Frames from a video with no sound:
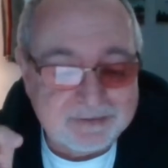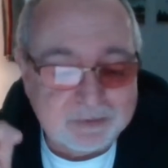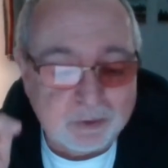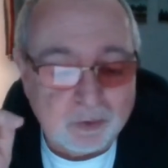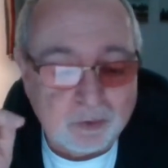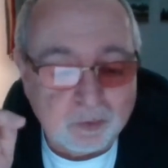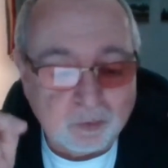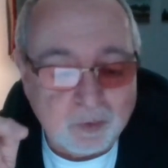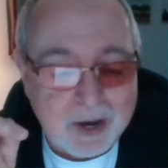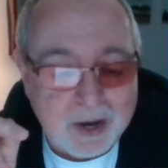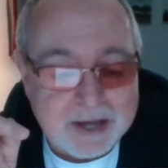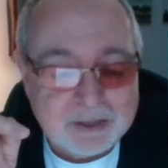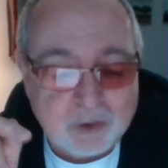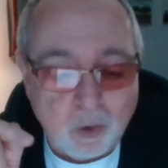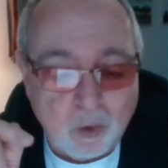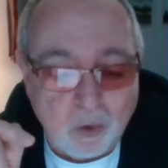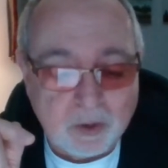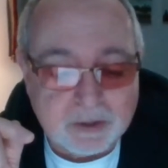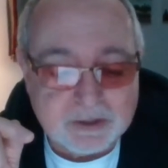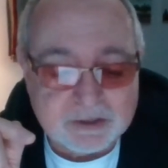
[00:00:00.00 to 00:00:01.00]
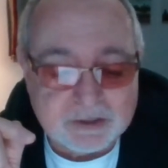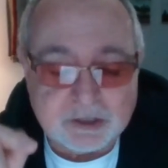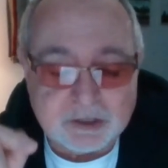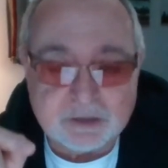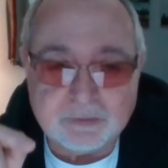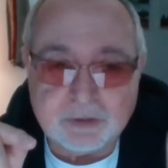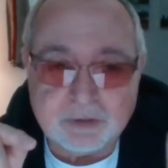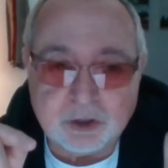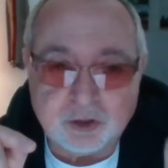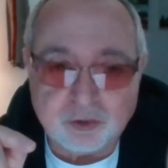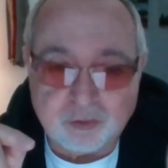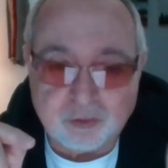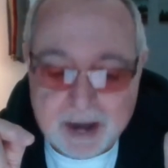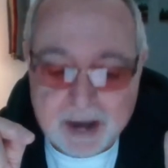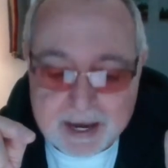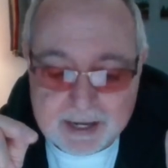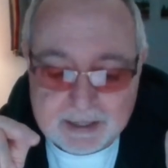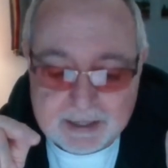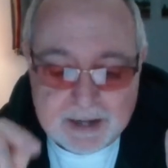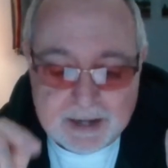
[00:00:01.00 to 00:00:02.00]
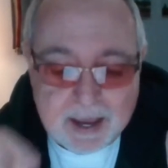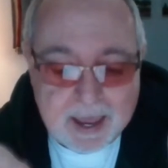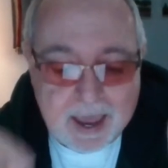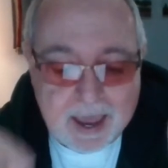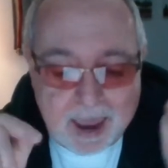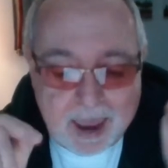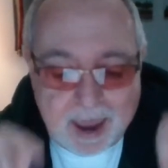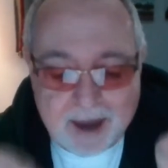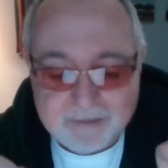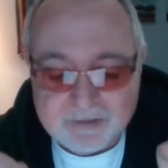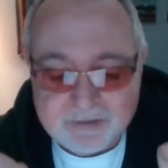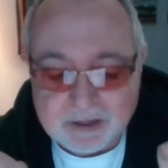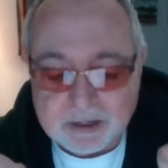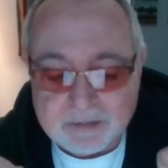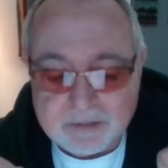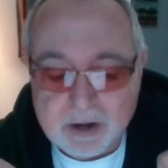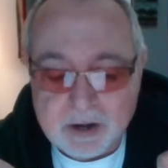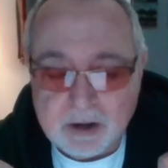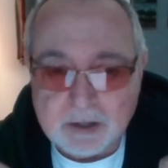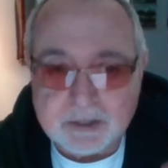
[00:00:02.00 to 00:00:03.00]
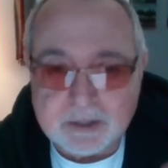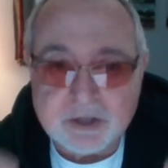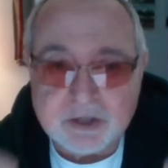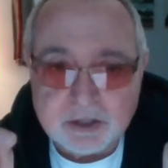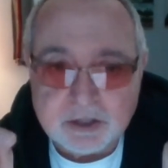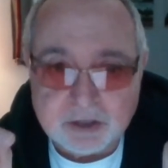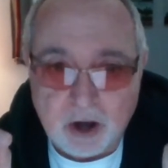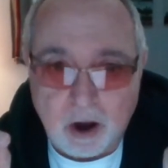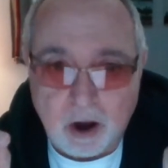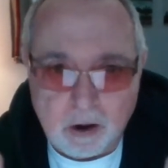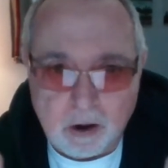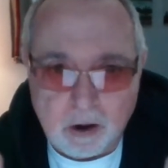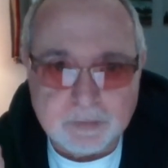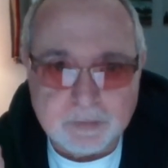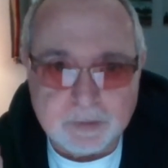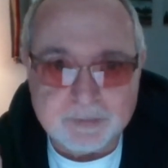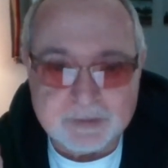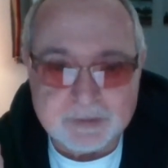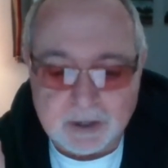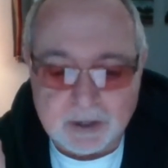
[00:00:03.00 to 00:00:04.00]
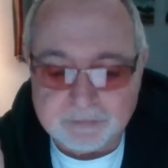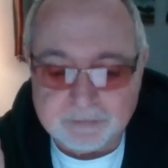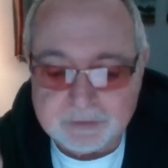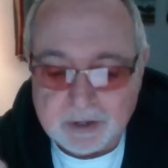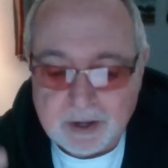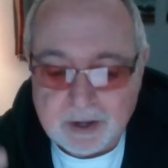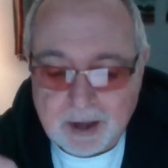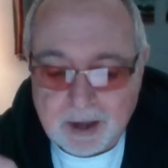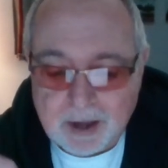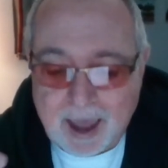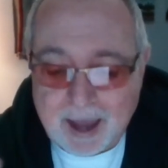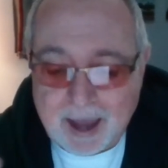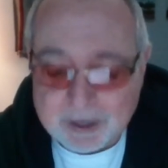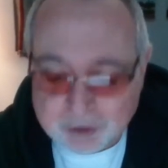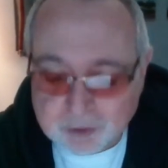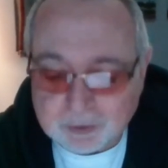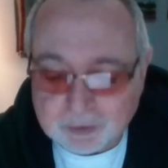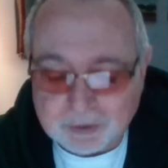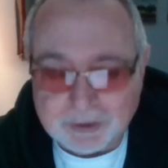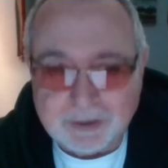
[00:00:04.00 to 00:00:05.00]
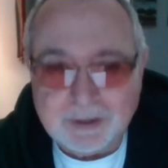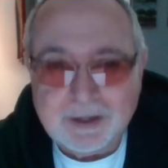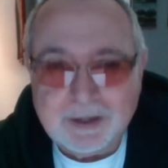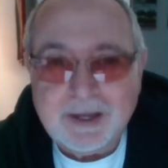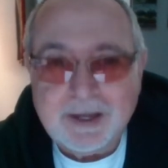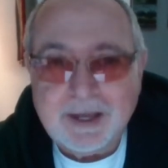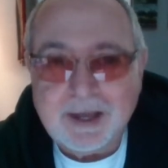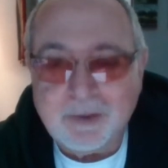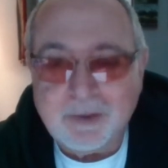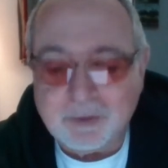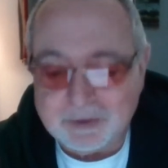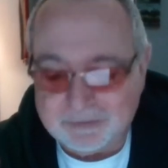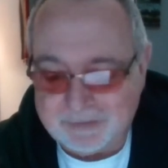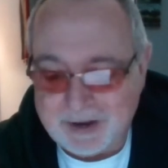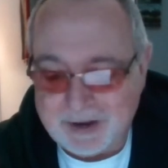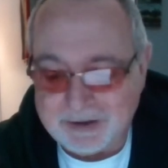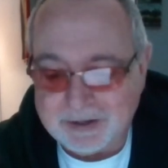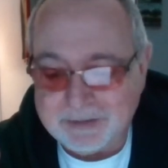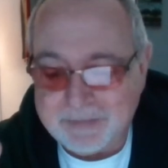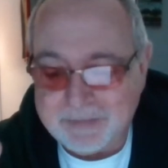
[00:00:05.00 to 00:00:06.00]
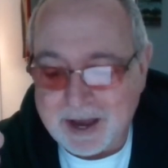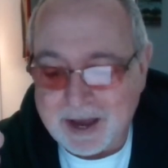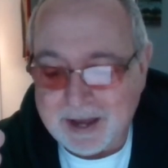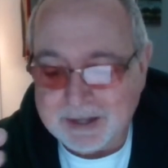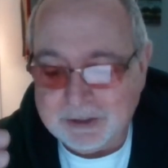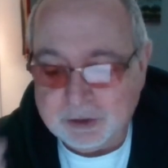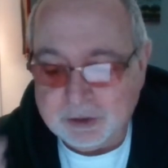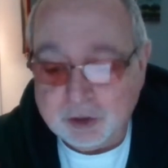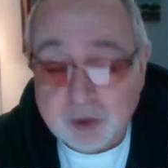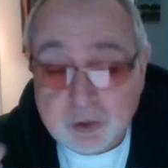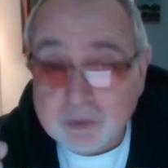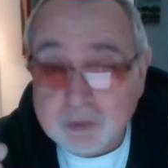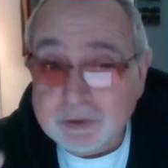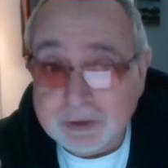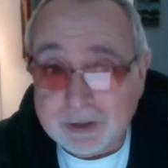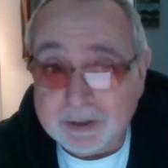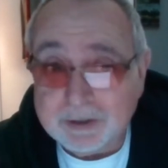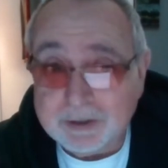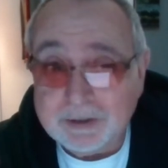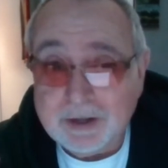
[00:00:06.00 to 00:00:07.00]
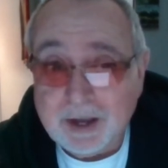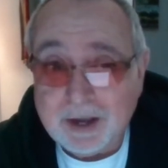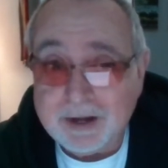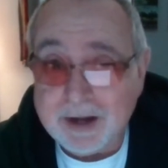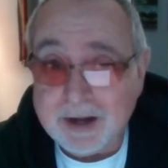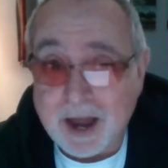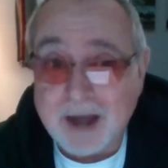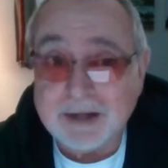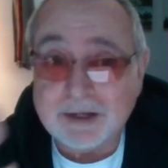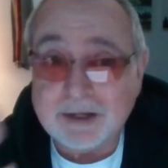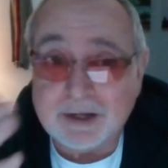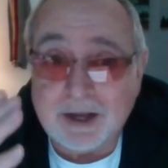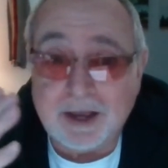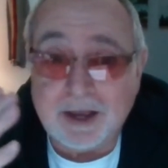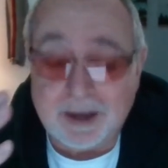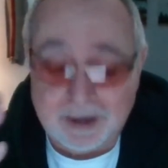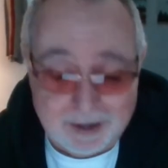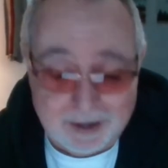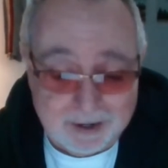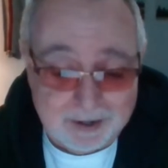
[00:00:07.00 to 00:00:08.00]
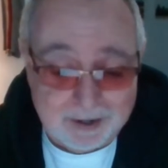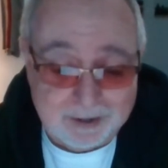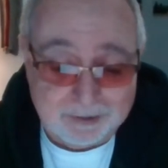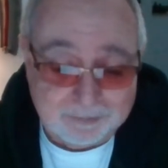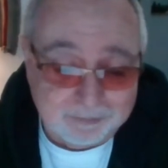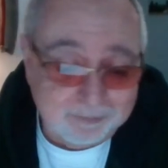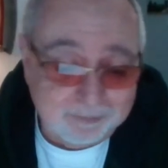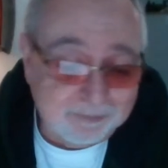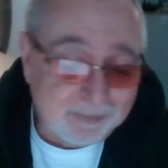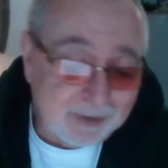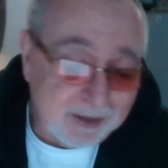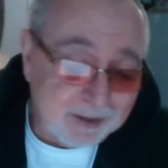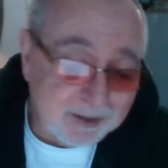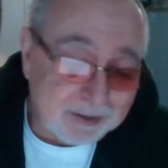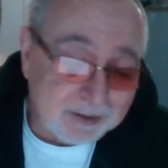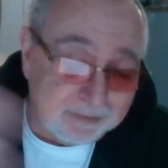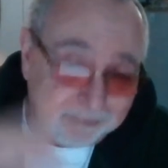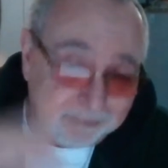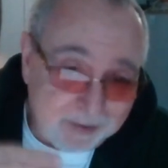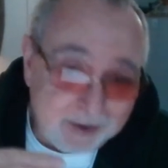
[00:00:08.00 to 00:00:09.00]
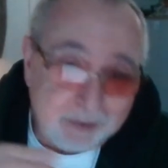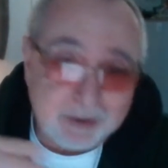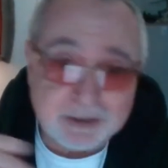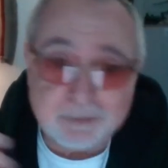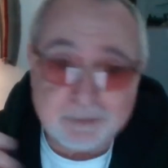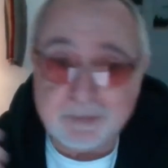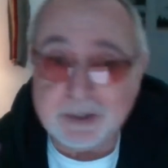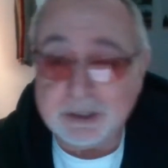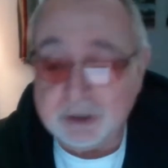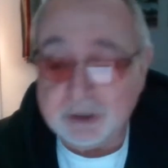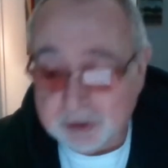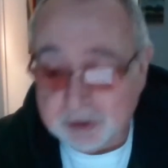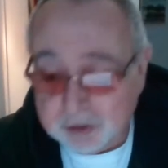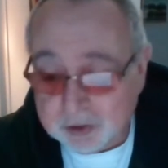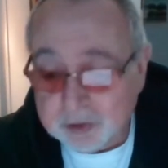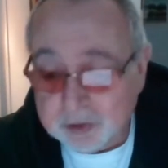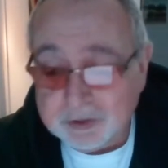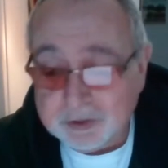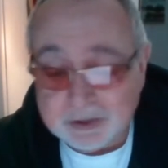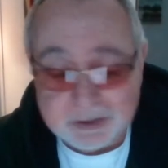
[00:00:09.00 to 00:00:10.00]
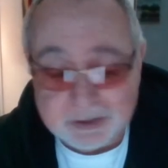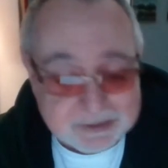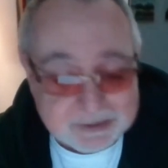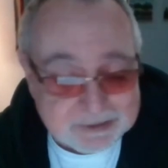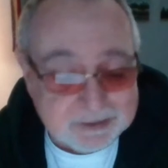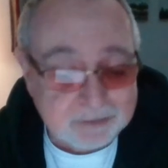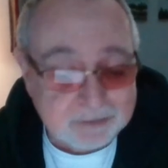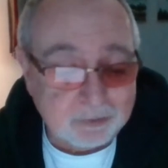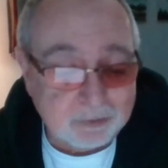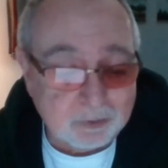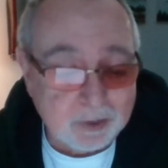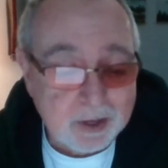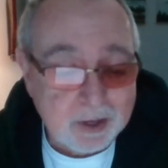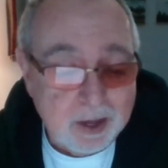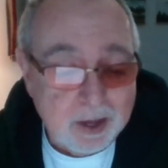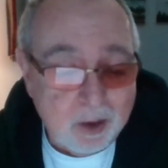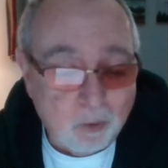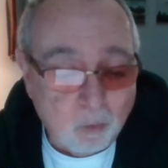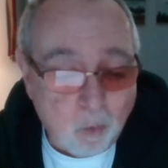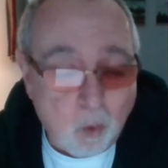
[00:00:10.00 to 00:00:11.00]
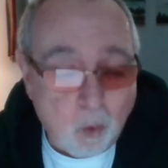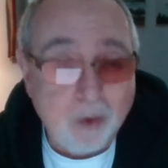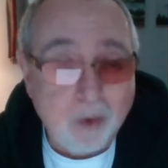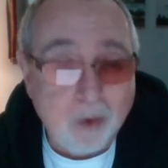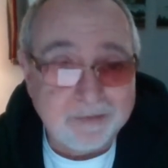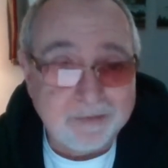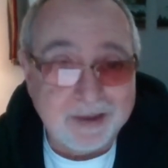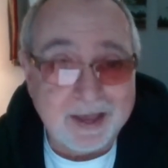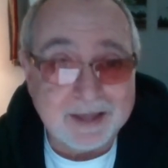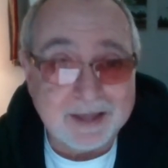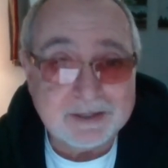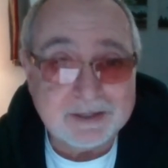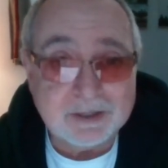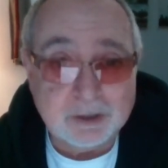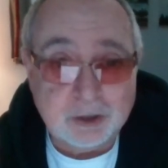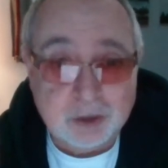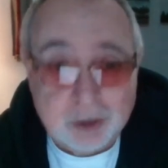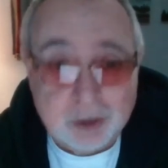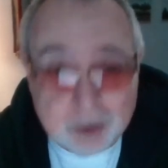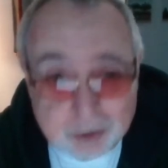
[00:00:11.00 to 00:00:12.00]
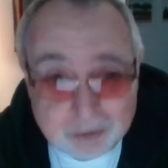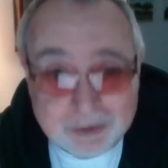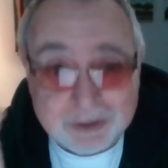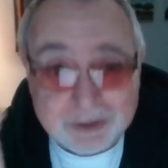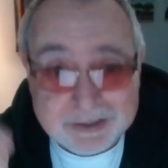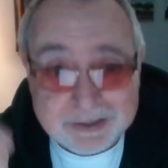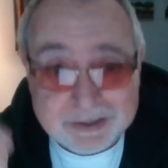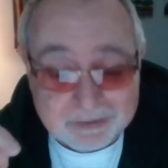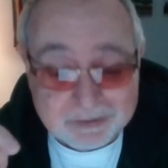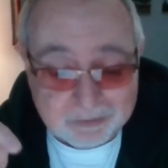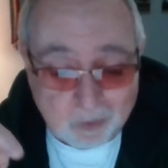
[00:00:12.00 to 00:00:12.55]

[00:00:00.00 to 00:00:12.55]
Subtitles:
rights organization to train African Americans to arm themselves. Actually, it was founded by a union, not Confederates, but Union Civil War vets to